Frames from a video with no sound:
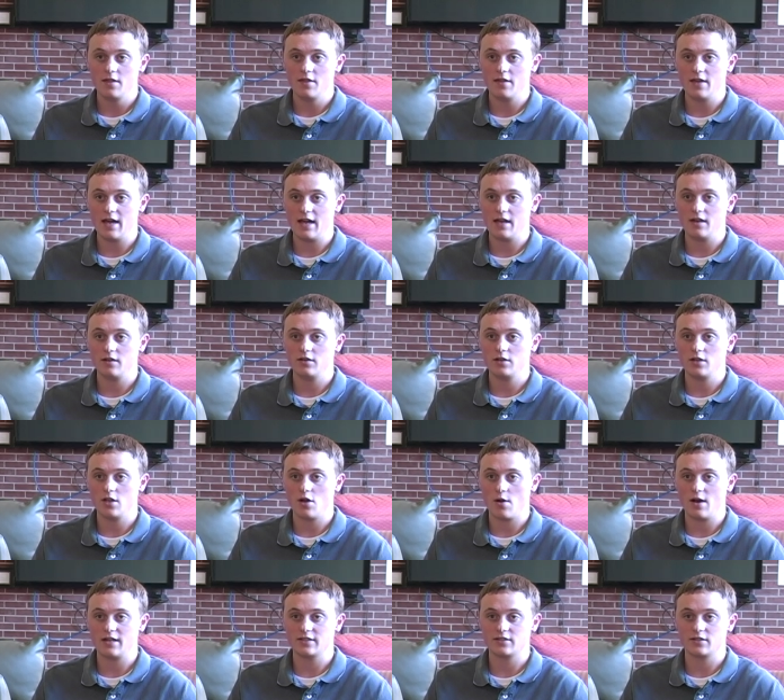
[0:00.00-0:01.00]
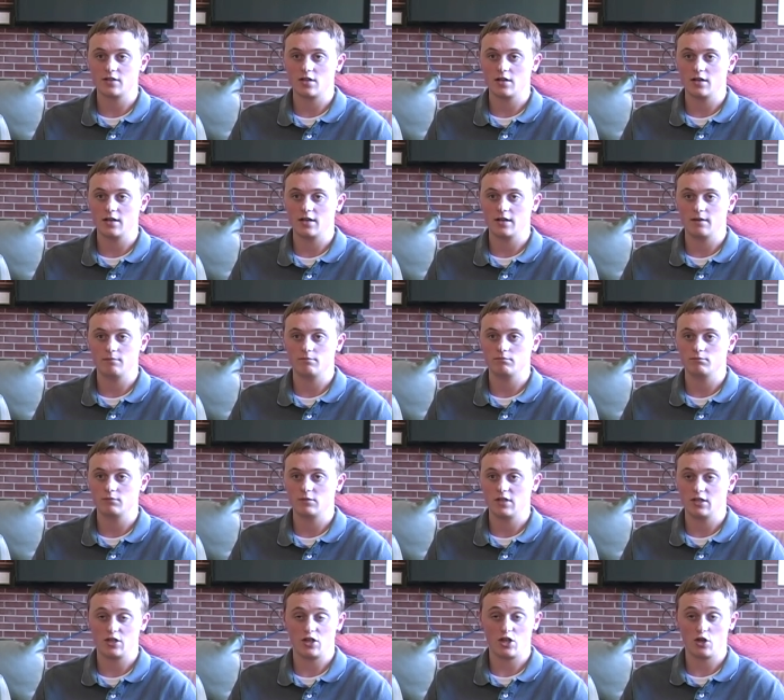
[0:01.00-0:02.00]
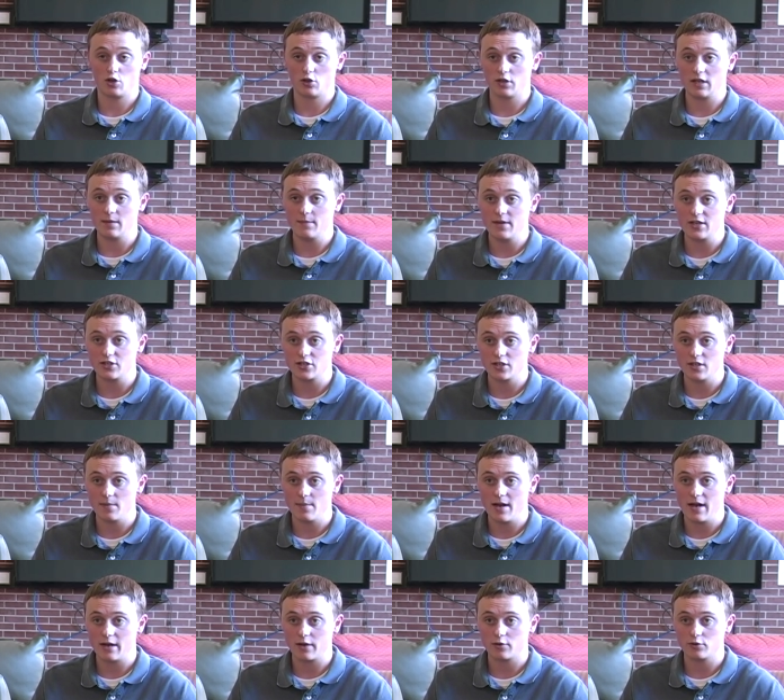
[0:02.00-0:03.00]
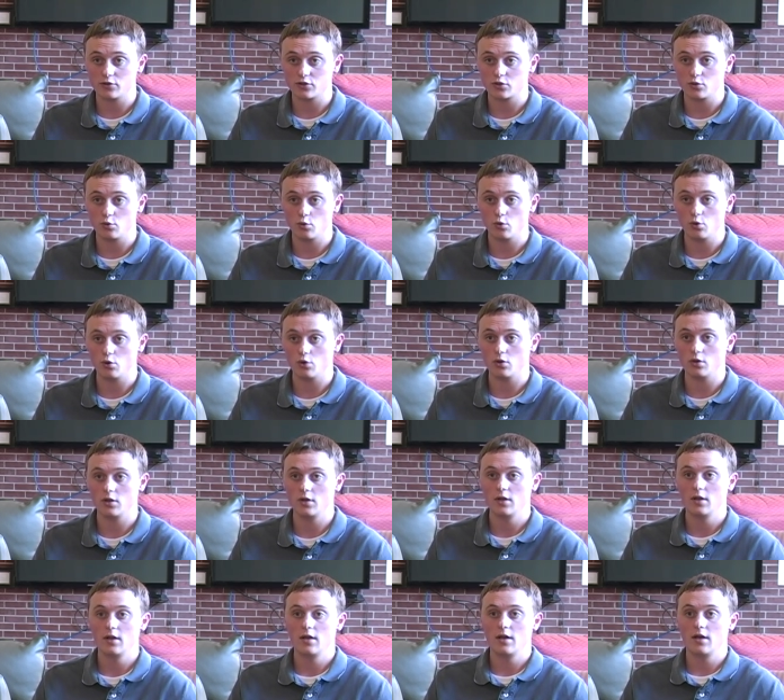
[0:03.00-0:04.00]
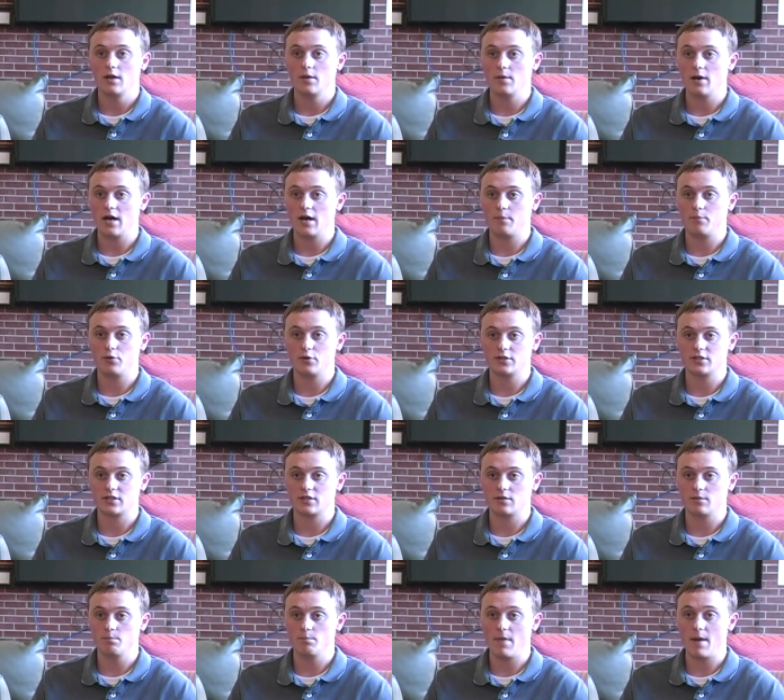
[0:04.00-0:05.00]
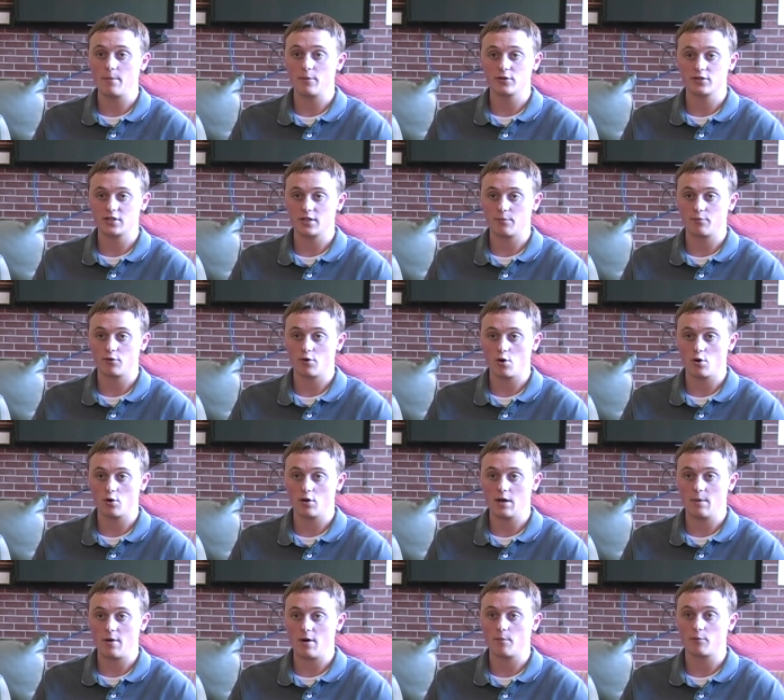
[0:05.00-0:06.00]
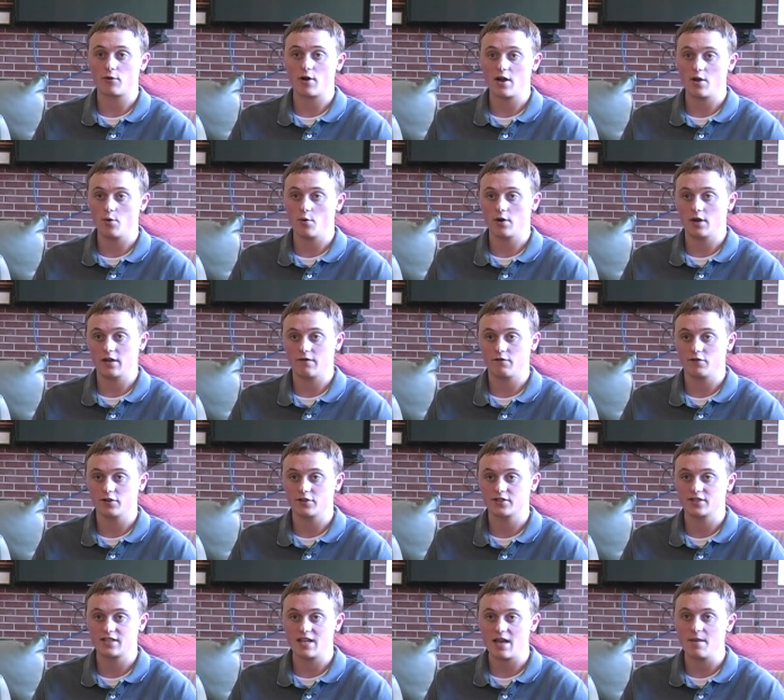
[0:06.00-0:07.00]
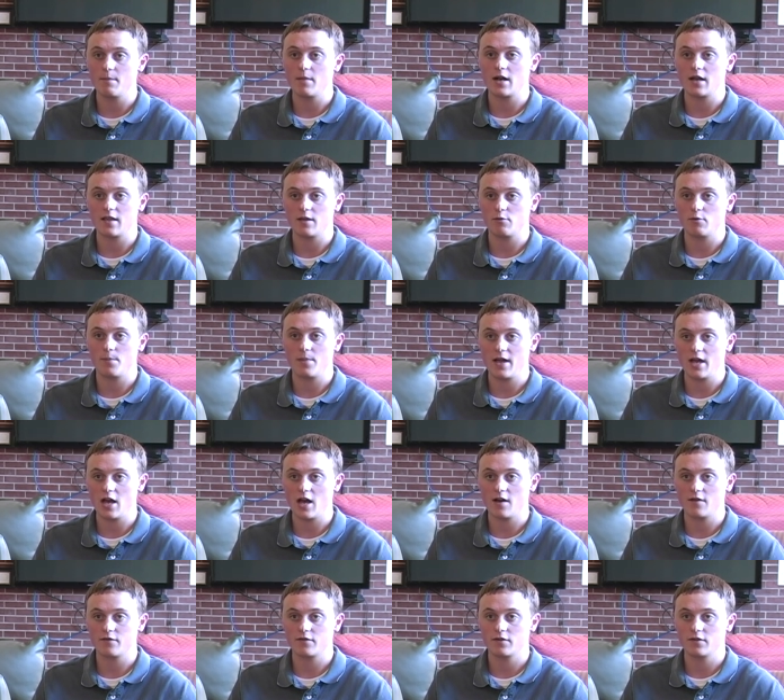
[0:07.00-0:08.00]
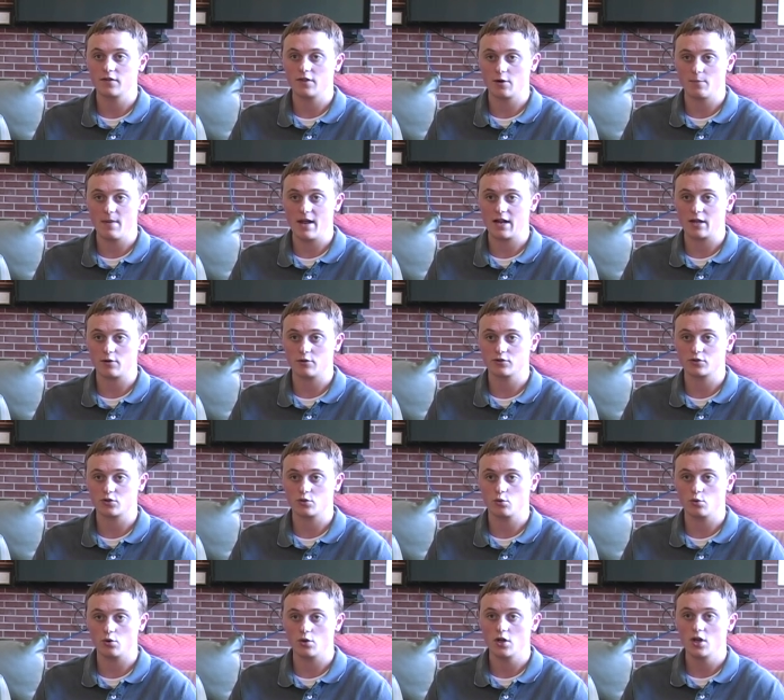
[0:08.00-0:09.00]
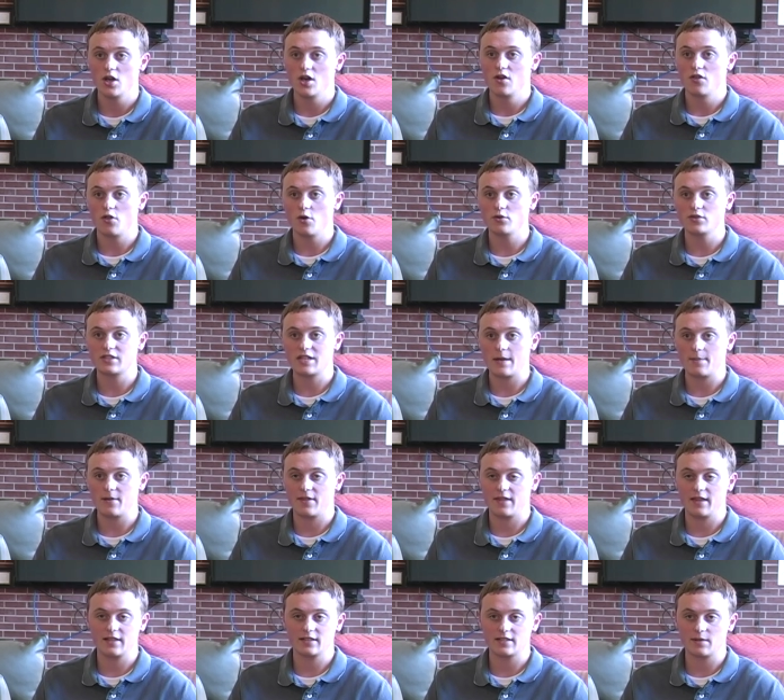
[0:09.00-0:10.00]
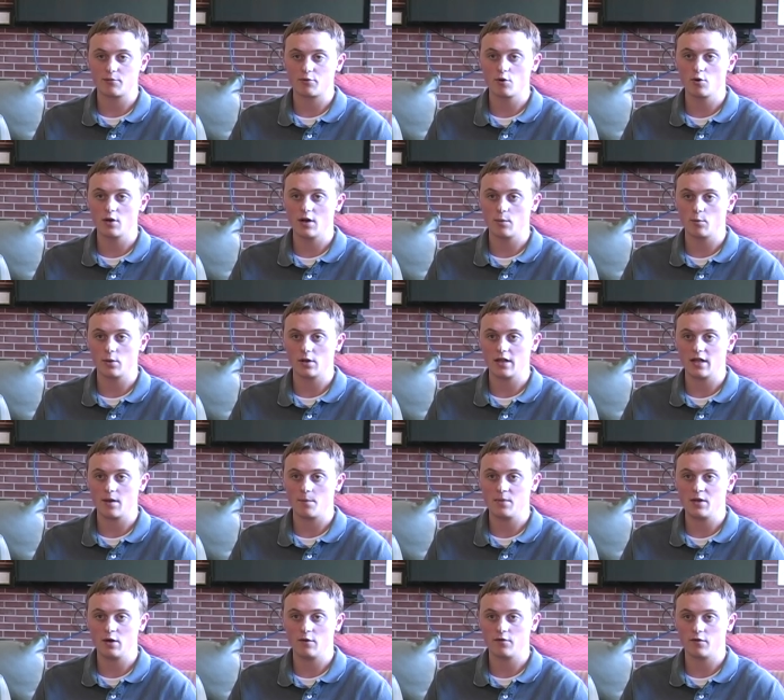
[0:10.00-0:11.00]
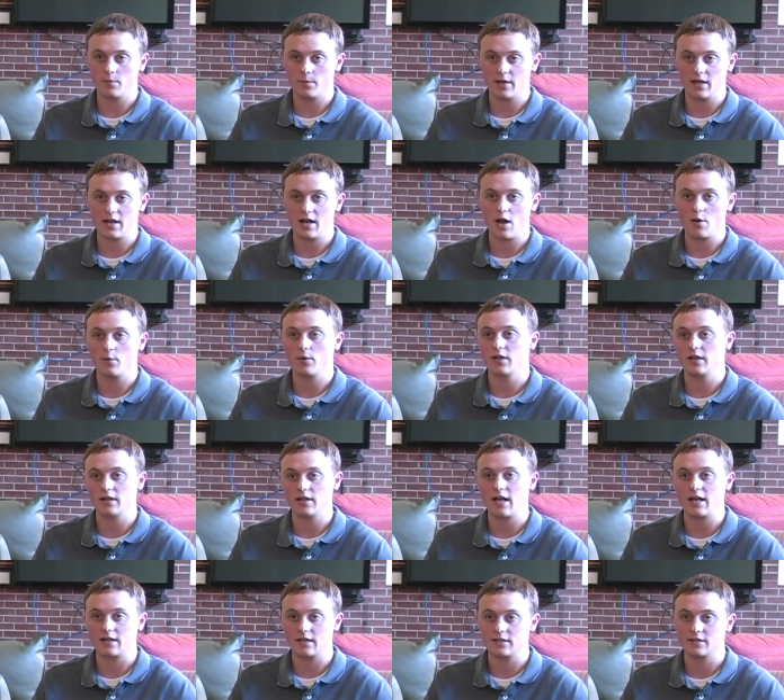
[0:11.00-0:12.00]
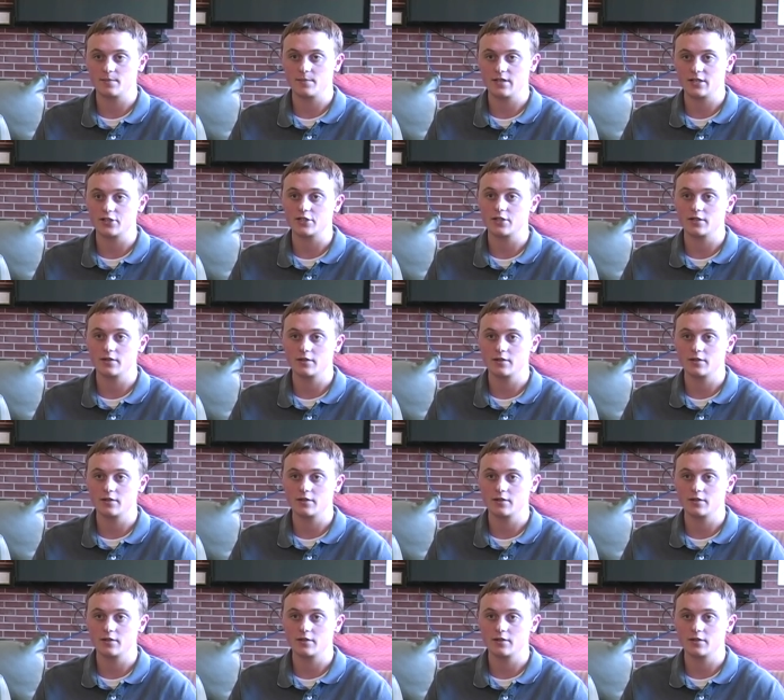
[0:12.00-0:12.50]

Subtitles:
that has the early admission to medical school, puts members of the program on priority for state money that will pay off their medical school, those type of things, the program really appealed for me, and I really liked its mission.